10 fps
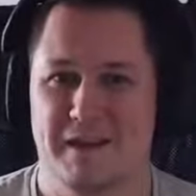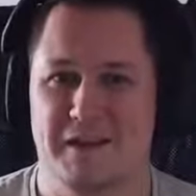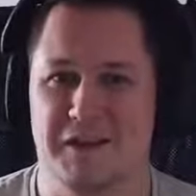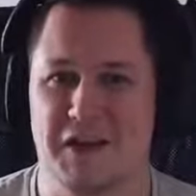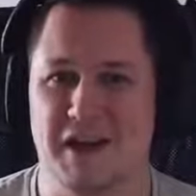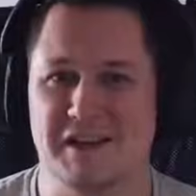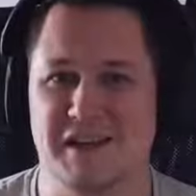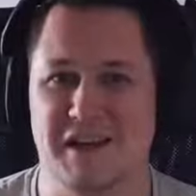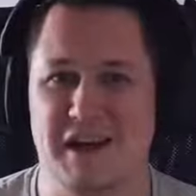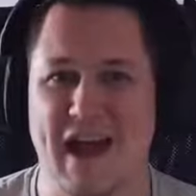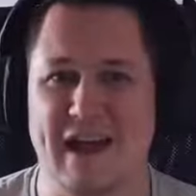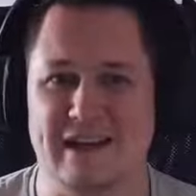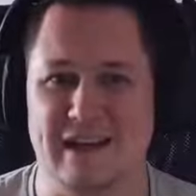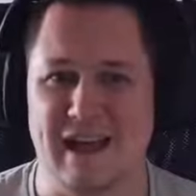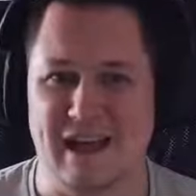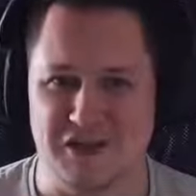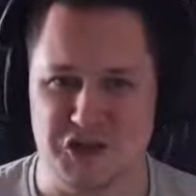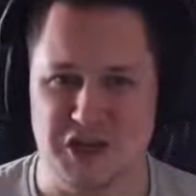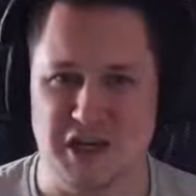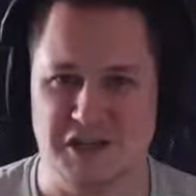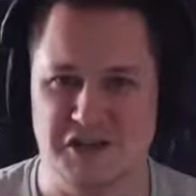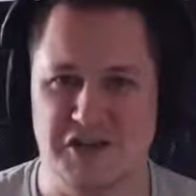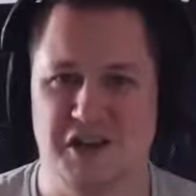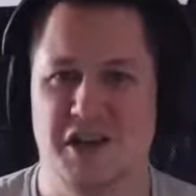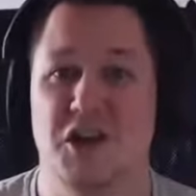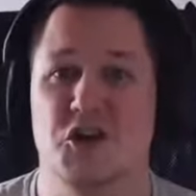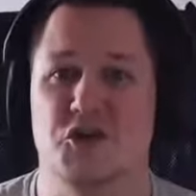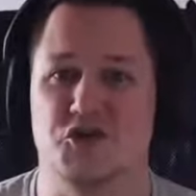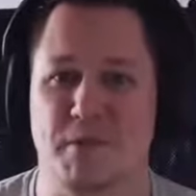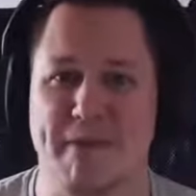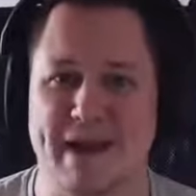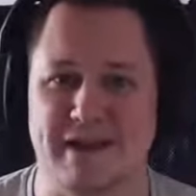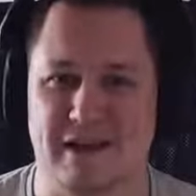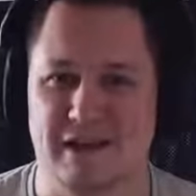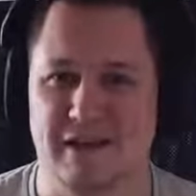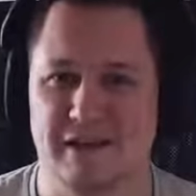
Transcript: The Dacia handling has changed dramatically.